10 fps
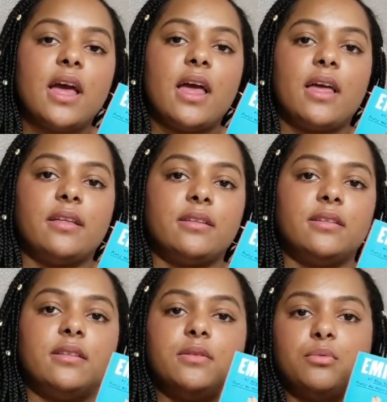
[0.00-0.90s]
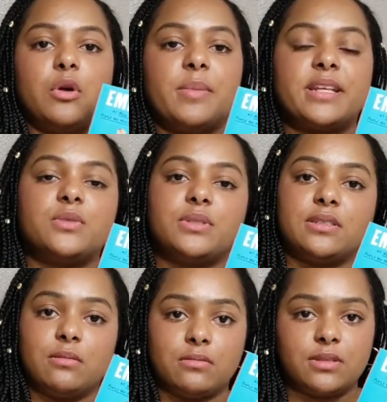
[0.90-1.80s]
and the romance was
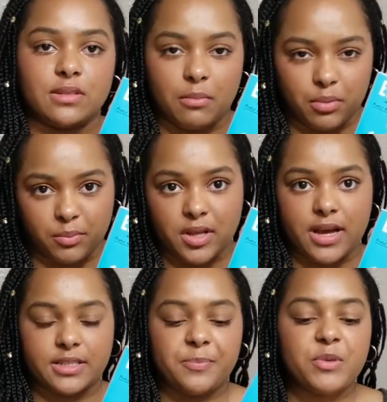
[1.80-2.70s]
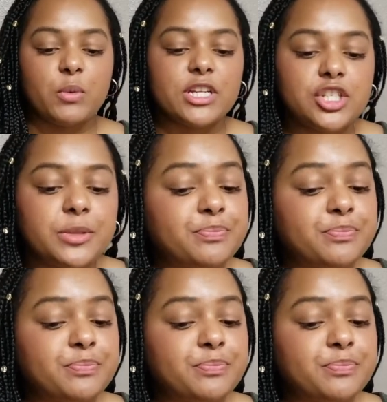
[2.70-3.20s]
the subplot, which